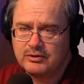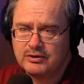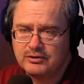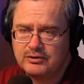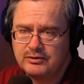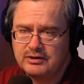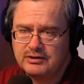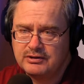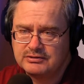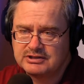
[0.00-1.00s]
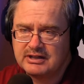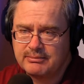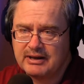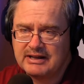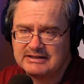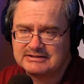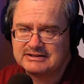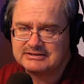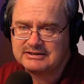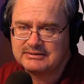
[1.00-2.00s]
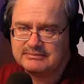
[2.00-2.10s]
when you're doing a new set of plans, isn't